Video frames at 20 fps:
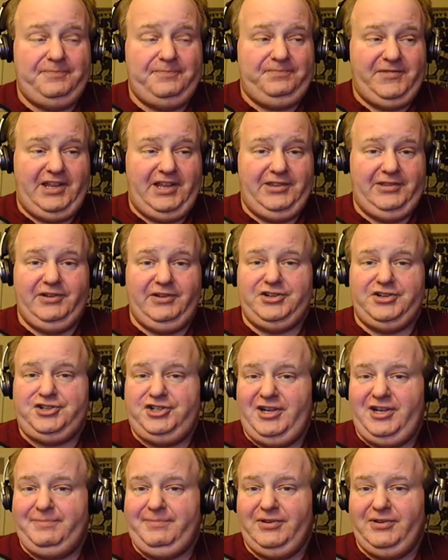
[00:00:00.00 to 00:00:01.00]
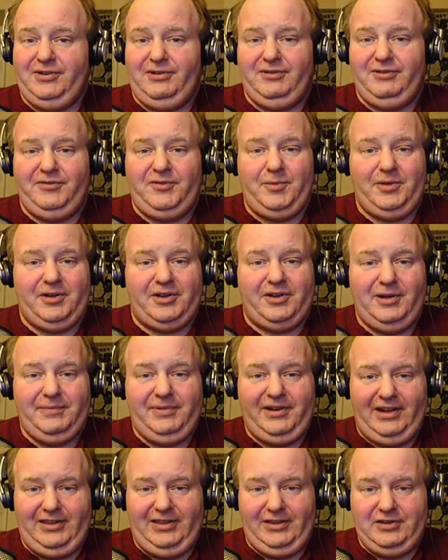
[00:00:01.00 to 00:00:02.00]
either a shipper or from a
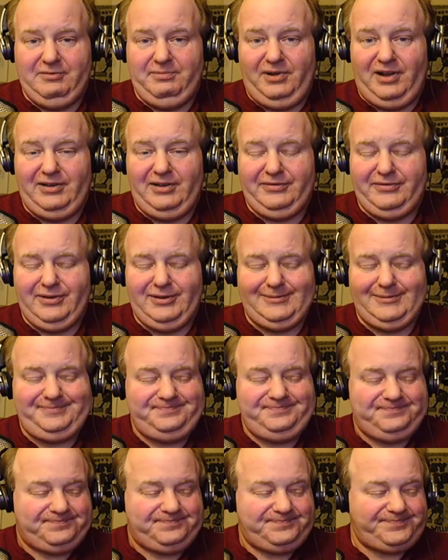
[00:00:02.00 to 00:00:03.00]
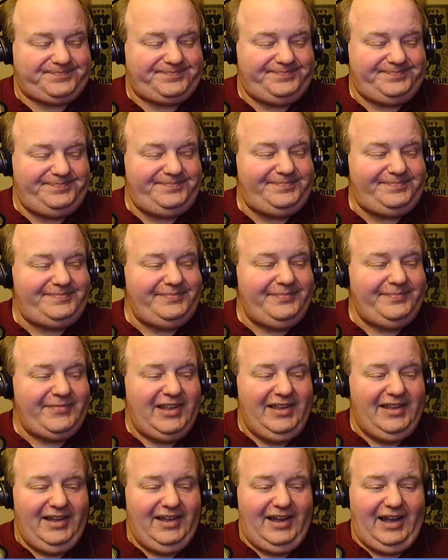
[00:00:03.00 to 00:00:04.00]
company that you bought from.
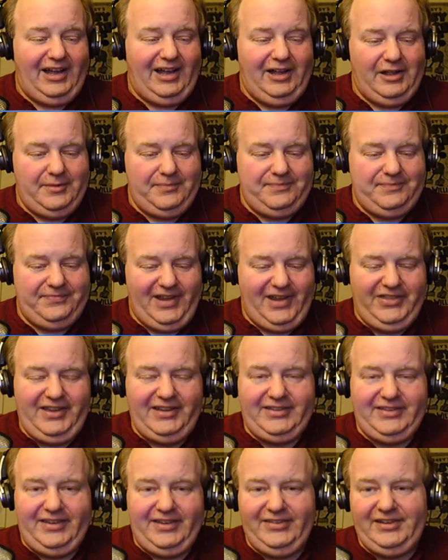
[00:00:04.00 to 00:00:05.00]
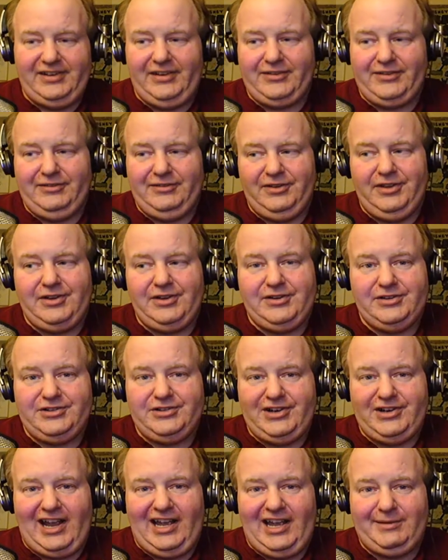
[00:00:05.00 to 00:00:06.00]
I think Disney does a really good
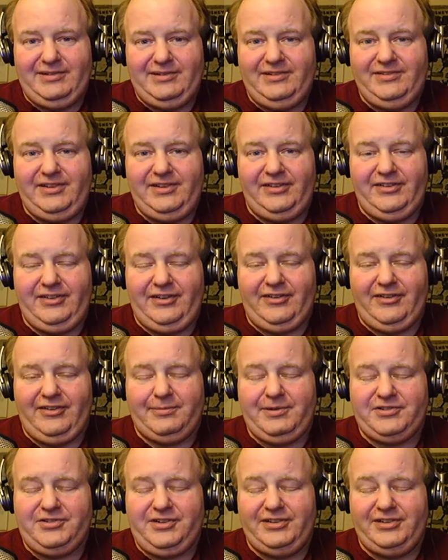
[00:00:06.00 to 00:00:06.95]
job. Disney, especially